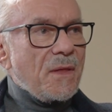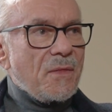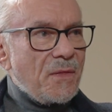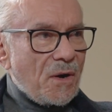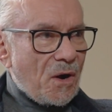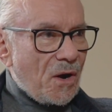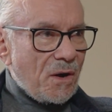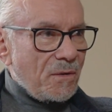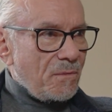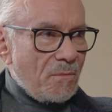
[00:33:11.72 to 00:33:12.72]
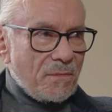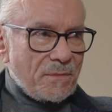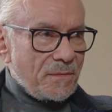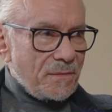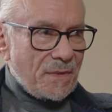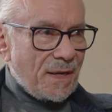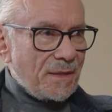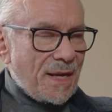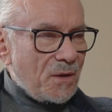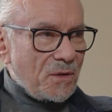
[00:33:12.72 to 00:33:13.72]
there are
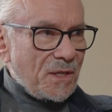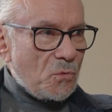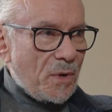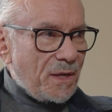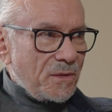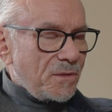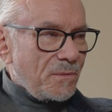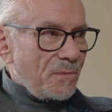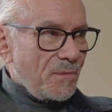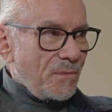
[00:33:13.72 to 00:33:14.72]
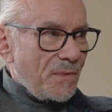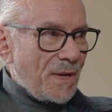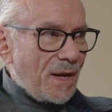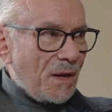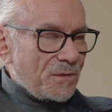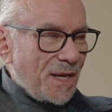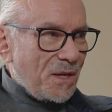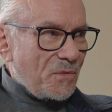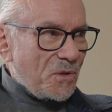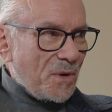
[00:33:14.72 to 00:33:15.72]
undoubtedly ways outside
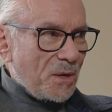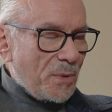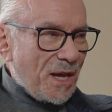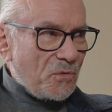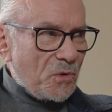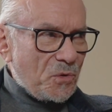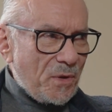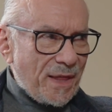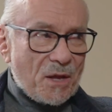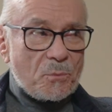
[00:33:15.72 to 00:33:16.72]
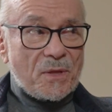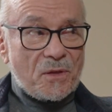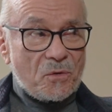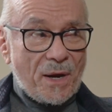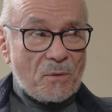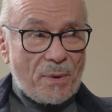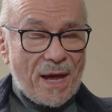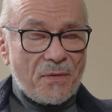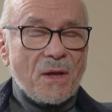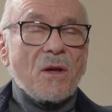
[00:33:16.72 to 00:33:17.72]
of the direct path for doing that, but the direct
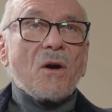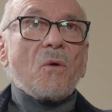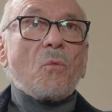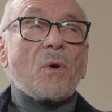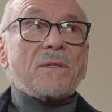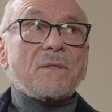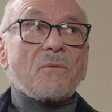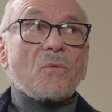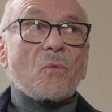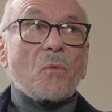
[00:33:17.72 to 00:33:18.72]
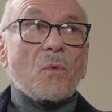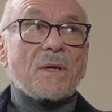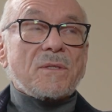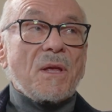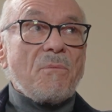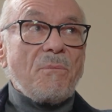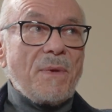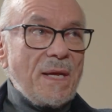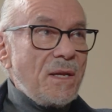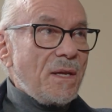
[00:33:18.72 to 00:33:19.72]
path was
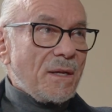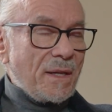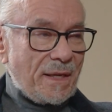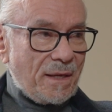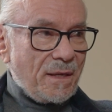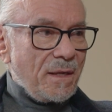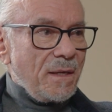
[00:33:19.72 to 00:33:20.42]
immediately